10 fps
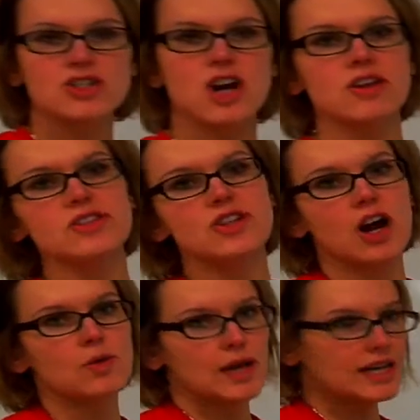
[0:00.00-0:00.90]
Charles
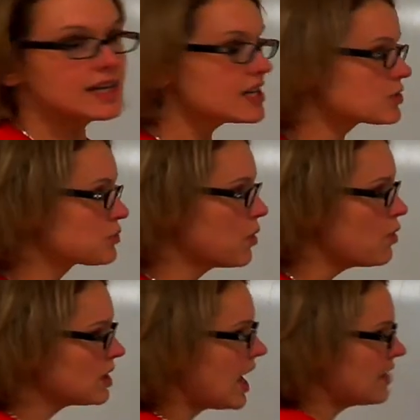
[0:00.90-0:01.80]
Darwin, his
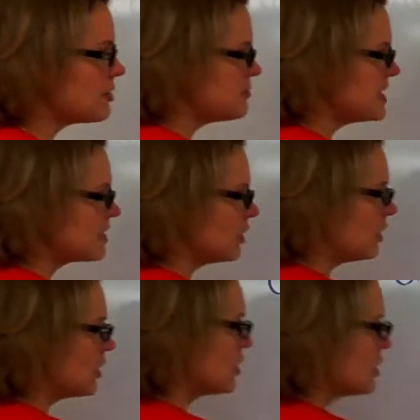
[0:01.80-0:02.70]
role on the
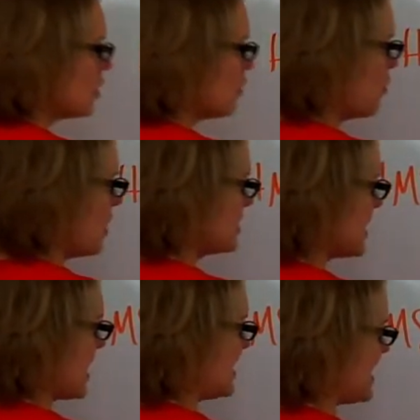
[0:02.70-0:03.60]
Beagle was
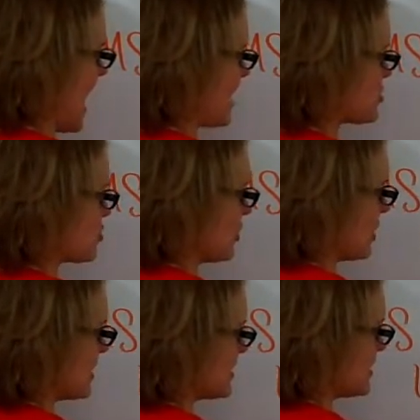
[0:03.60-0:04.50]
a
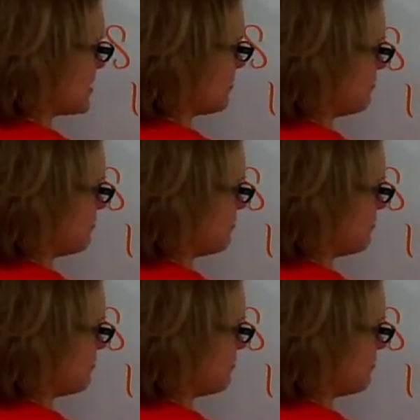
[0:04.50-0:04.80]
naturalist.